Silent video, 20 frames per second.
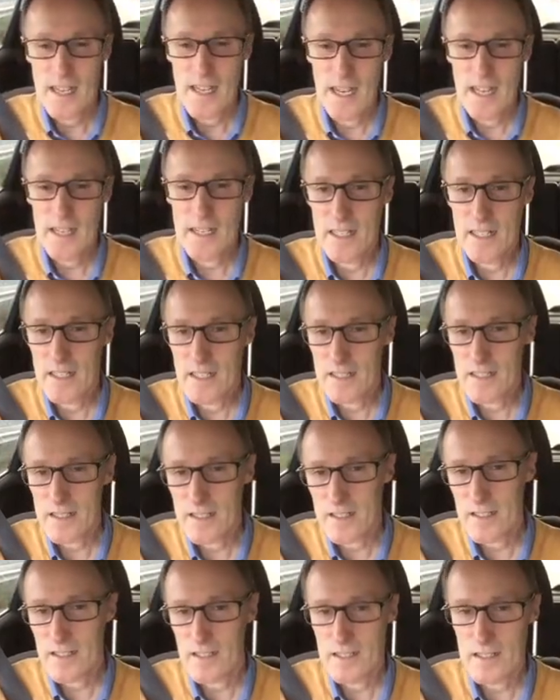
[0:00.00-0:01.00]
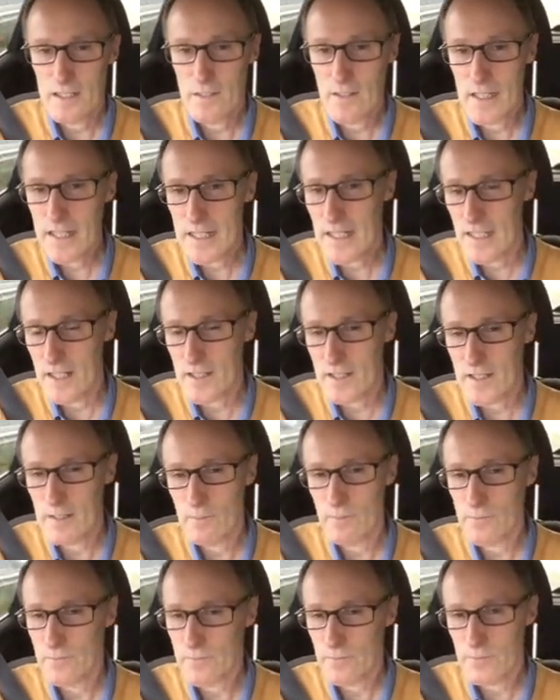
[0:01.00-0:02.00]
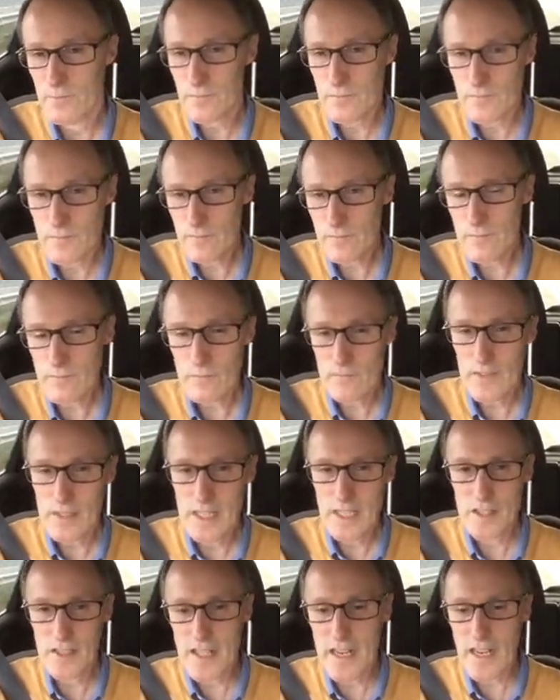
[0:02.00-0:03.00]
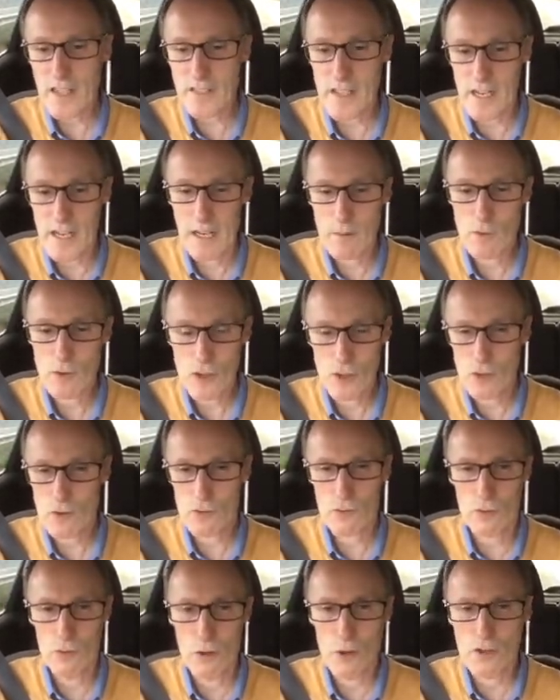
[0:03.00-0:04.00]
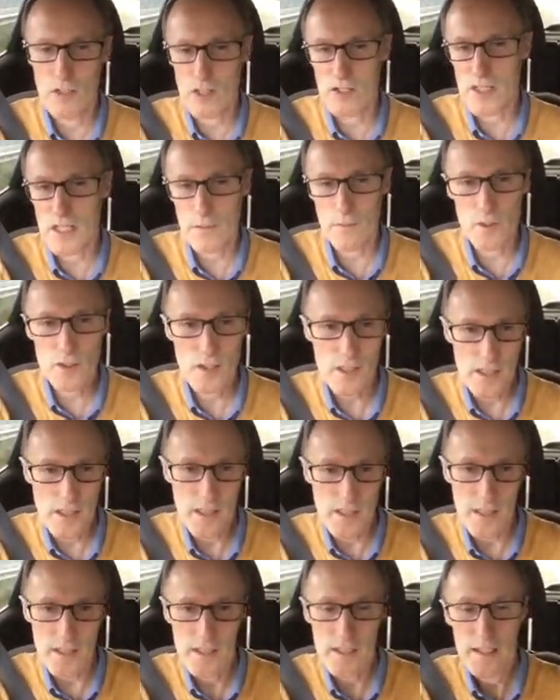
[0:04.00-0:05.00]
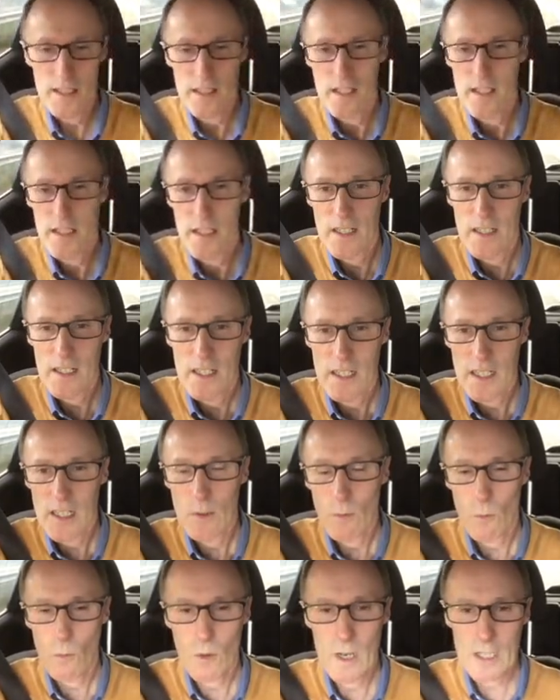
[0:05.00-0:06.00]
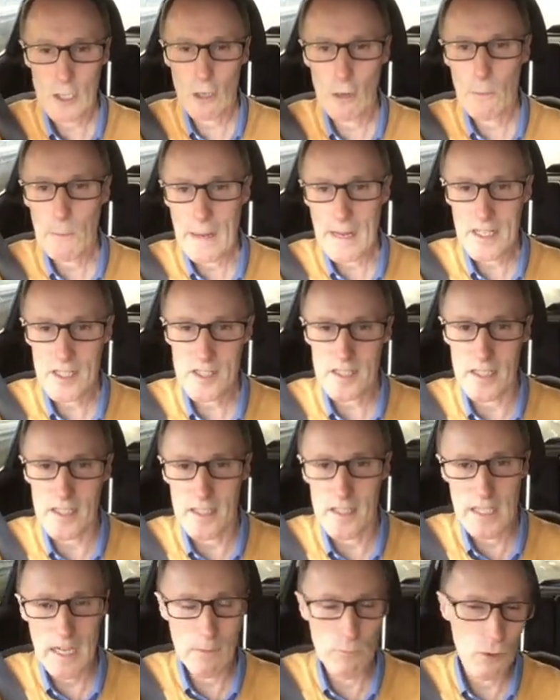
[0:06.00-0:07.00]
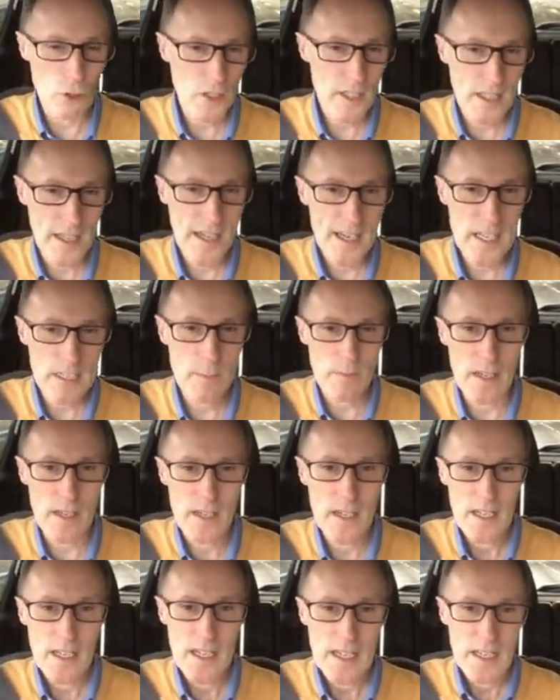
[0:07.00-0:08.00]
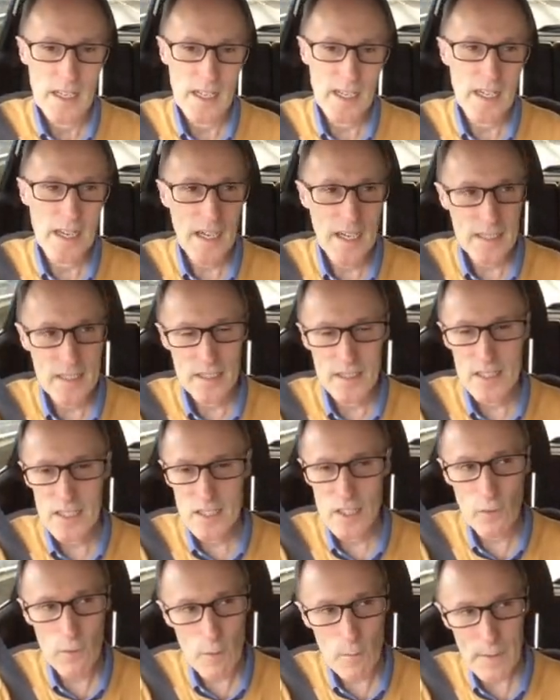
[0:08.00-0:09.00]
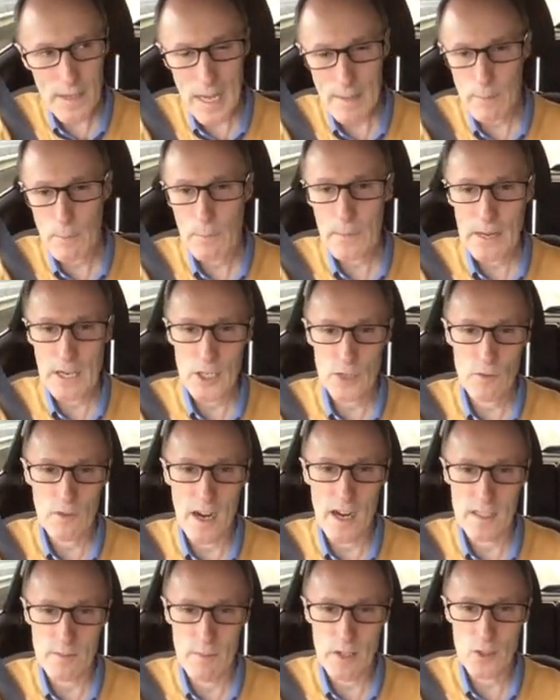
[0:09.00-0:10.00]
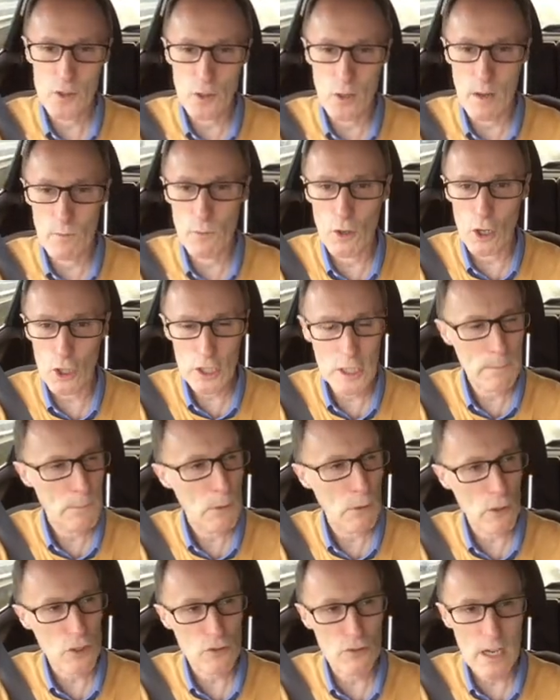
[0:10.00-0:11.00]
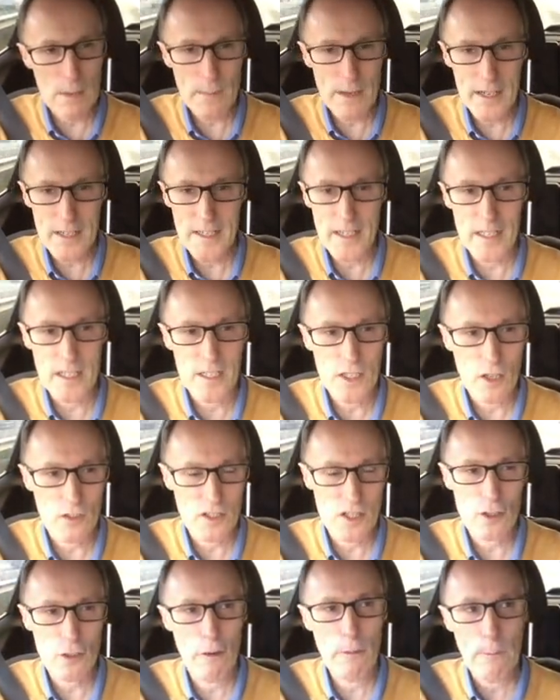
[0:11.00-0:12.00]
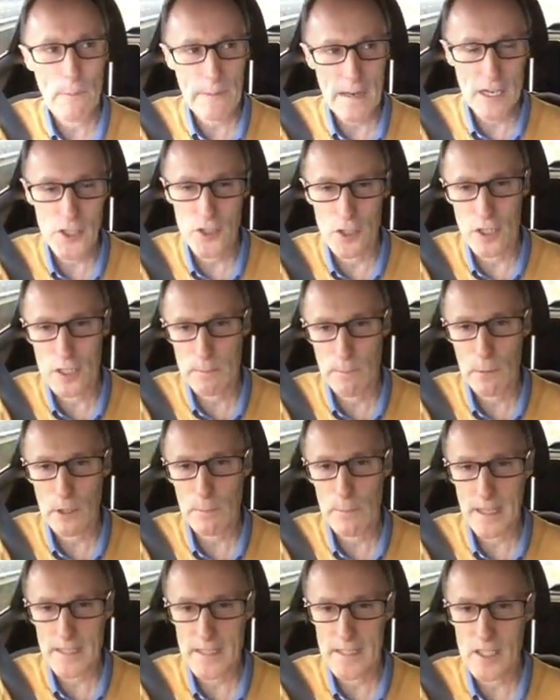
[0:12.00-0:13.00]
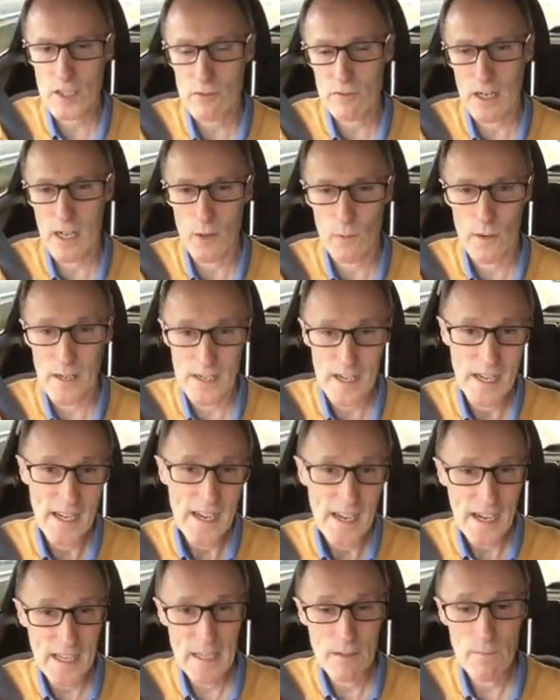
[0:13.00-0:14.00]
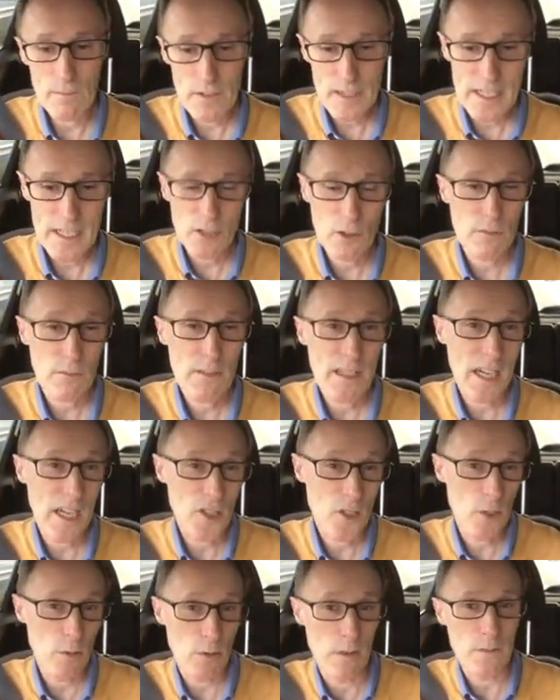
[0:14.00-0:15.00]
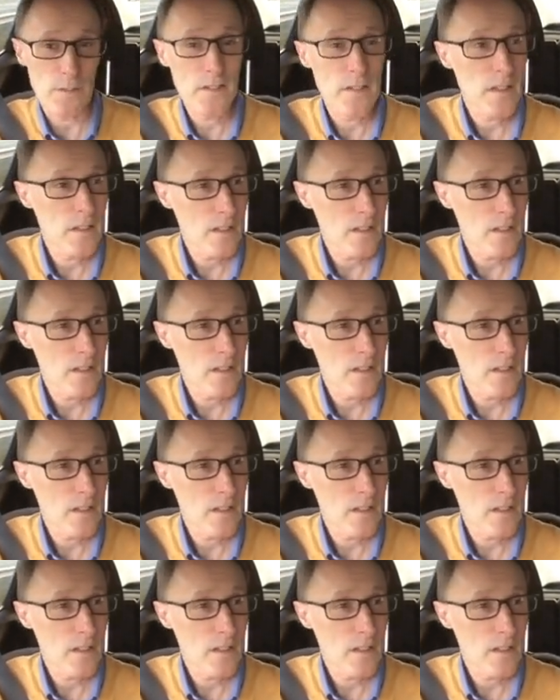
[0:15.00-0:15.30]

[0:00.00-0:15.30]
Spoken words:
And the thing is, it's easy, I'm just cruising at 70 here. When I go past it, I'm looking ahead of me, and there's nothing behind me pressurising me, so I'm not going to pull straight back in, because there's no pressure to pull back in straight away, and then vehicles I'm catching up with.